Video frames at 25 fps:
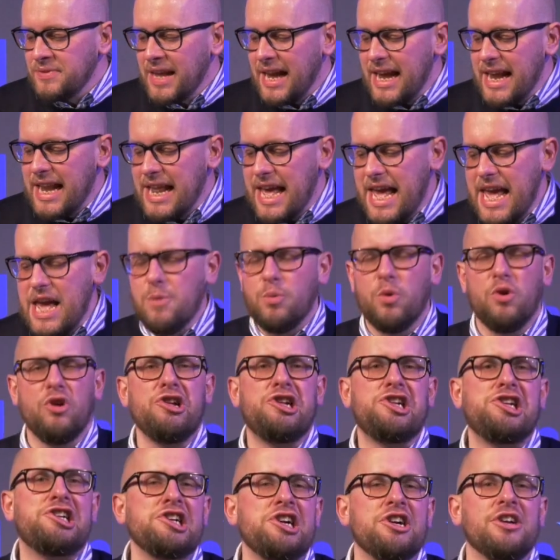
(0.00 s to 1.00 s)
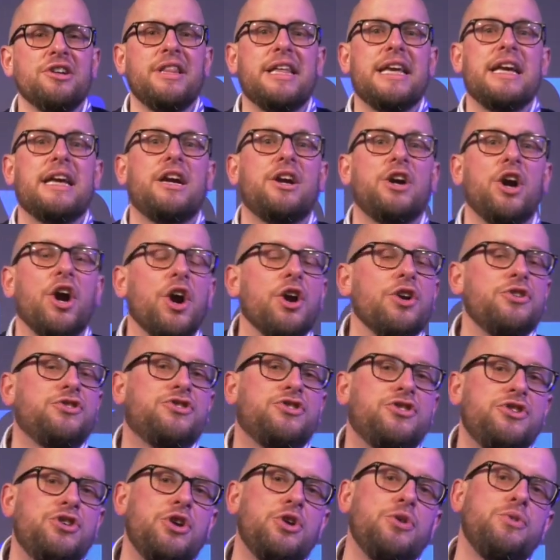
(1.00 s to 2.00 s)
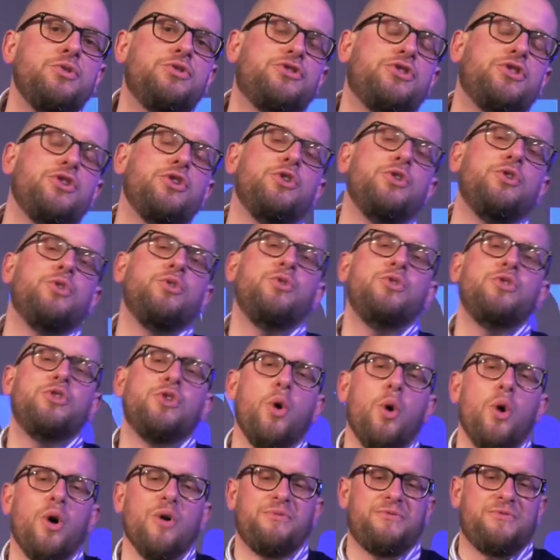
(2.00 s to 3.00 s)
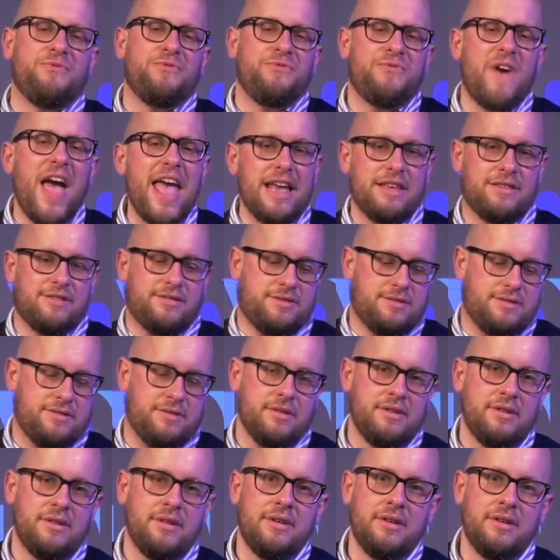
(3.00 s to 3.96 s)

and he will surely curse you to your face.